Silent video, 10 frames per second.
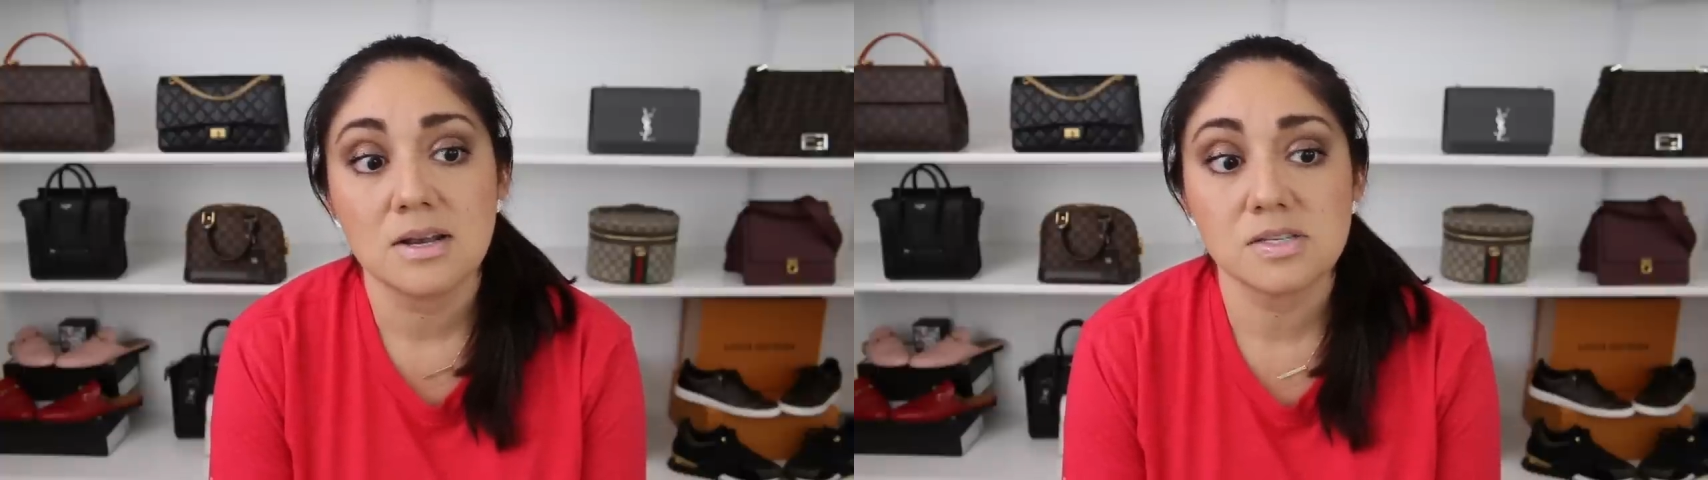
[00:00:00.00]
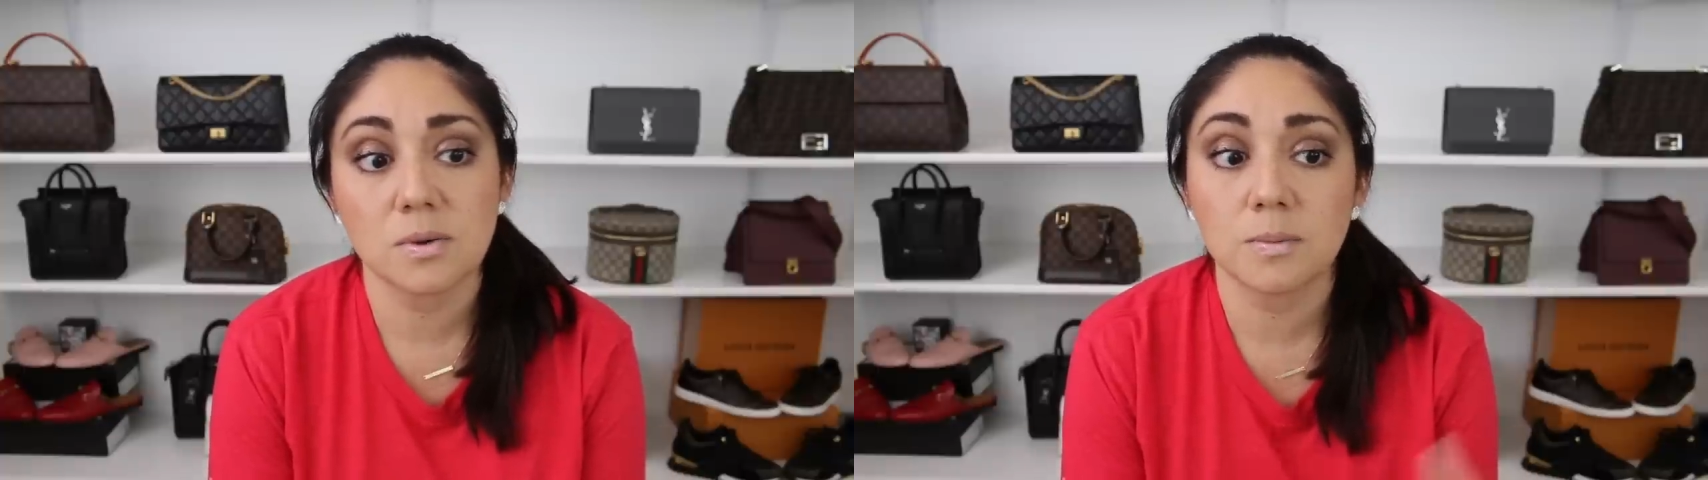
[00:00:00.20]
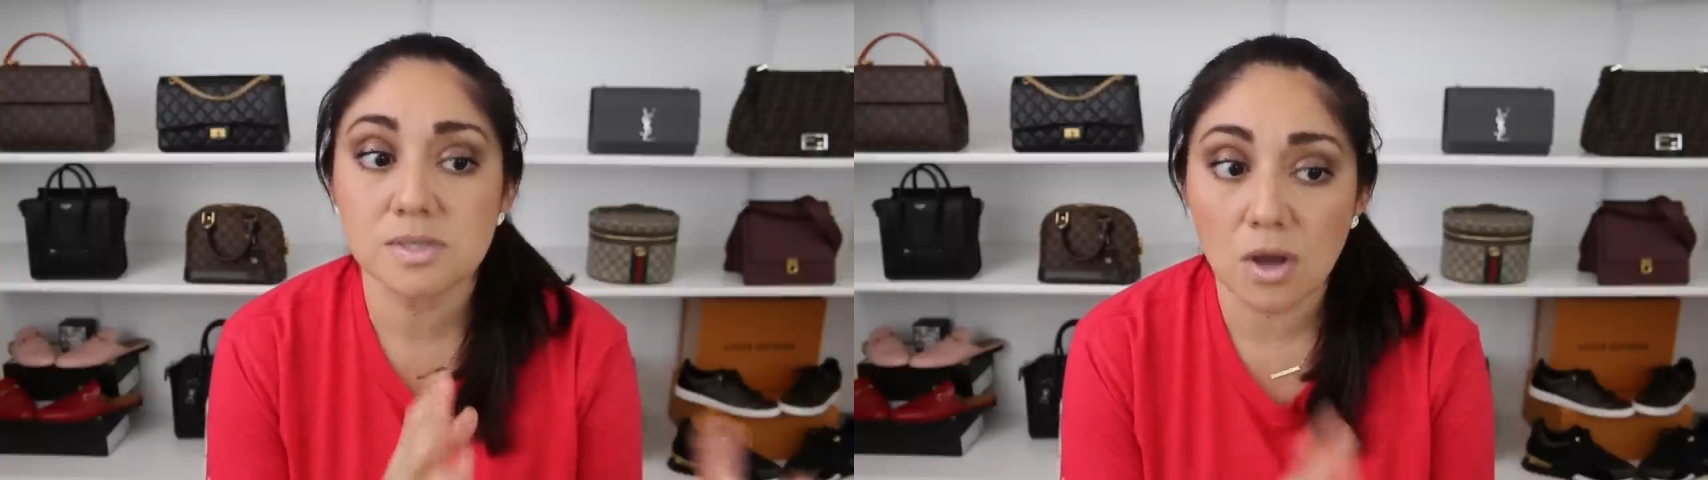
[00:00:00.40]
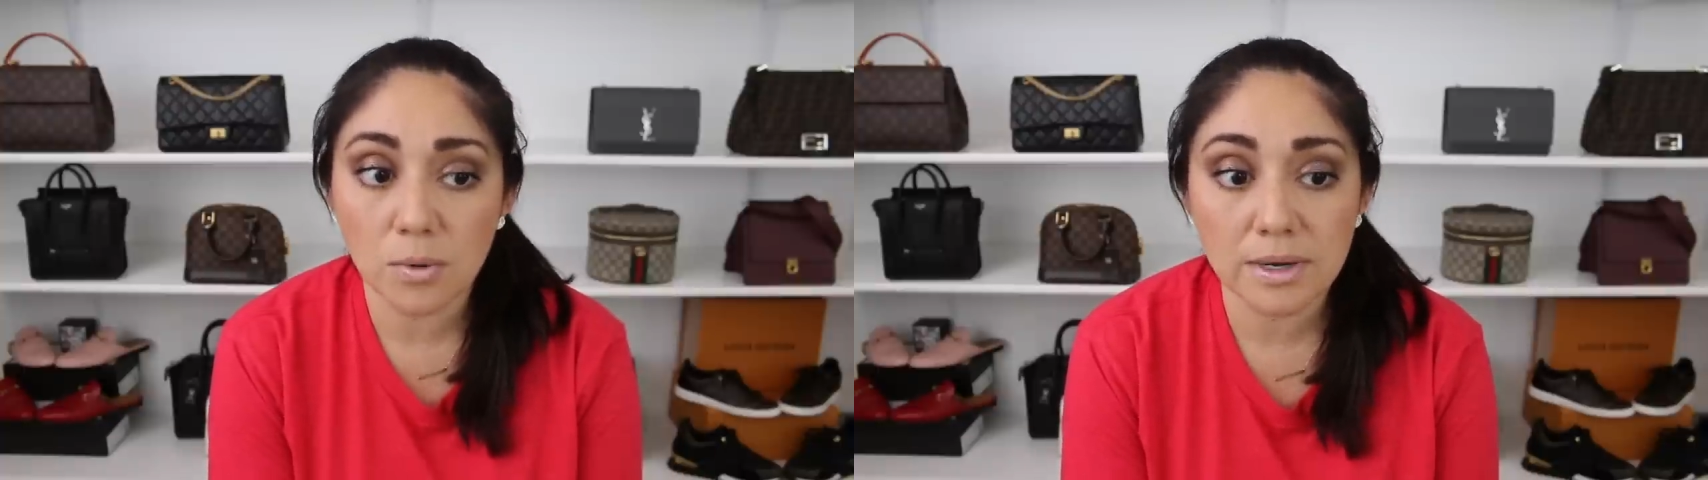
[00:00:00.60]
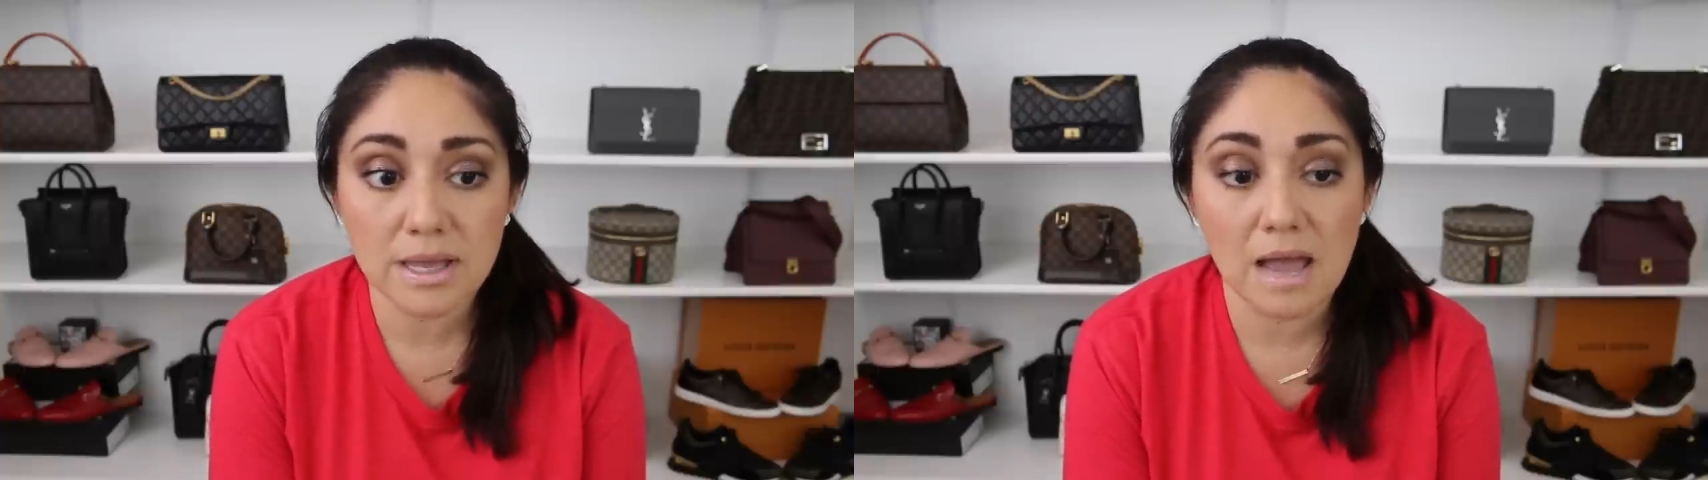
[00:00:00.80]
So it was
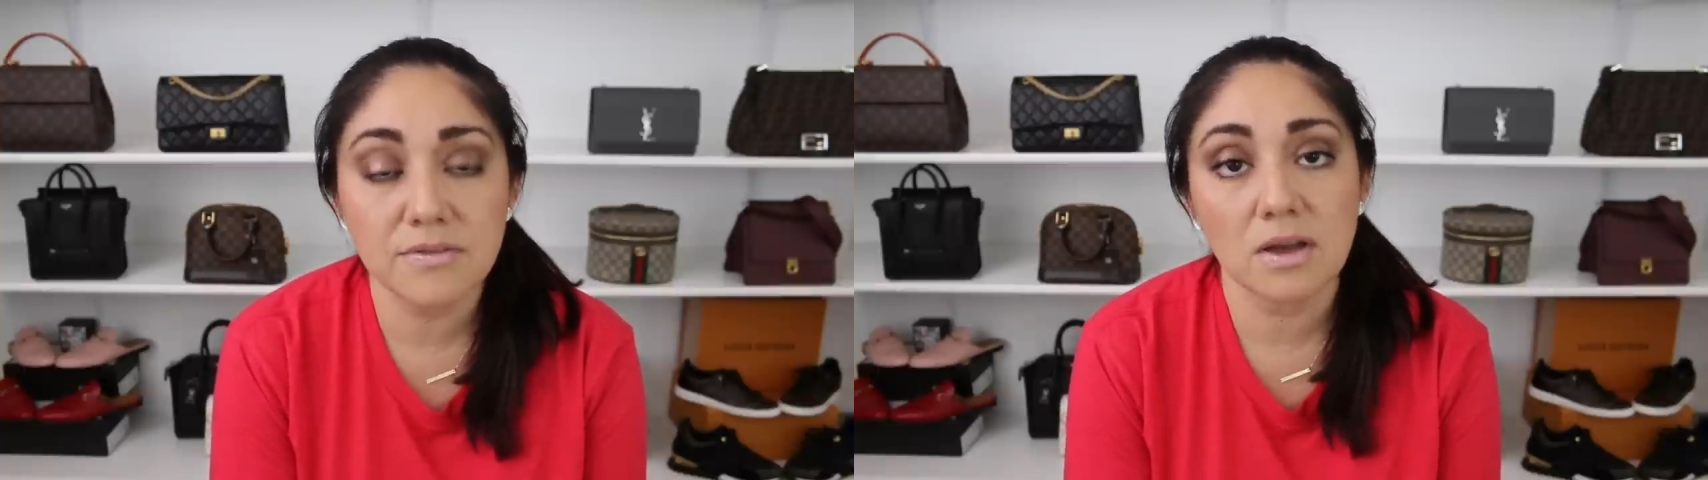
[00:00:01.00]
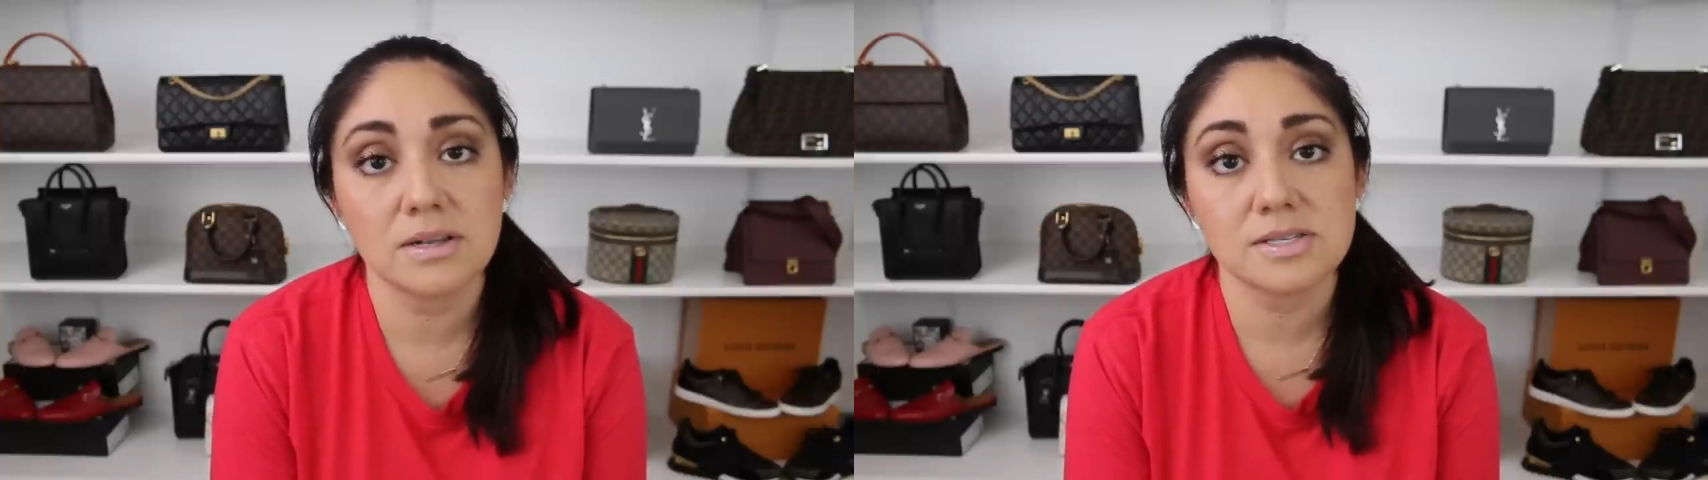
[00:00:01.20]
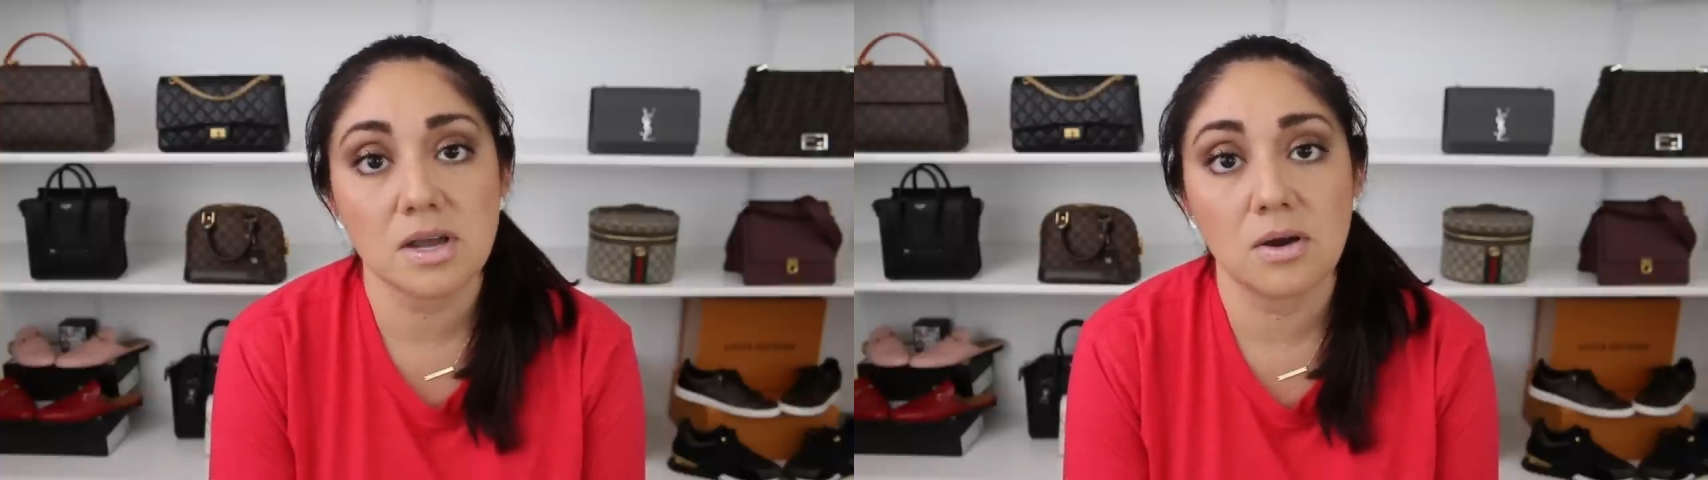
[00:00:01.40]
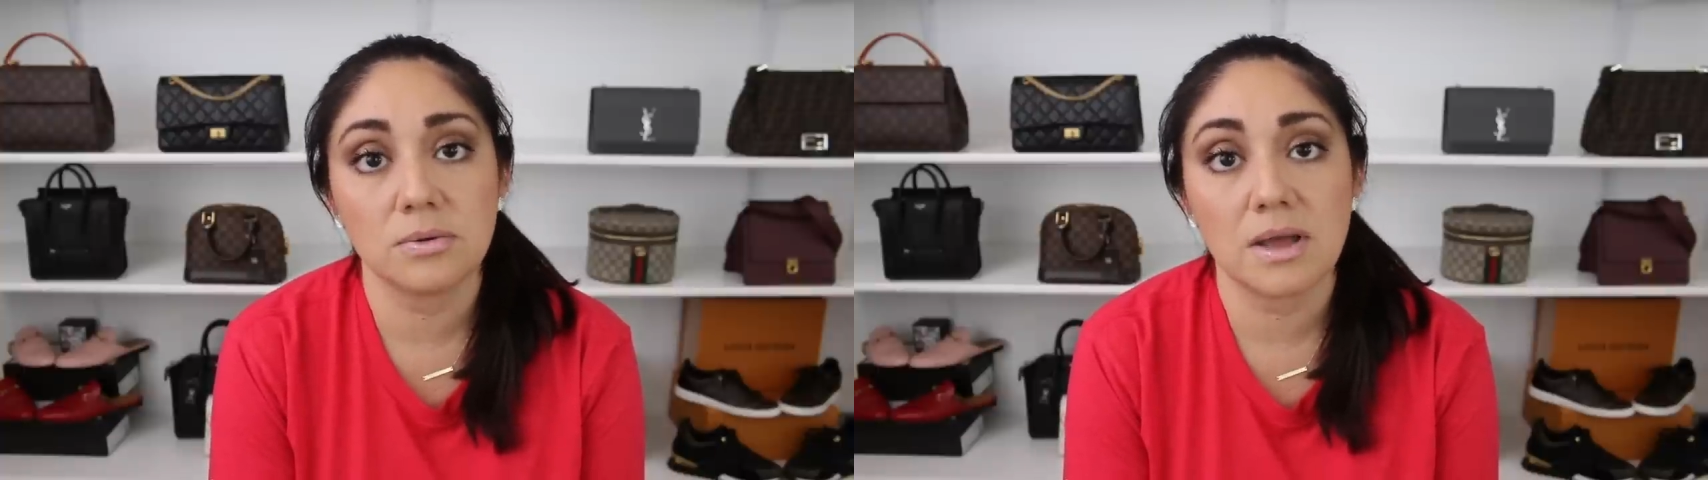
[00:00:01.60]
already heavy on its own.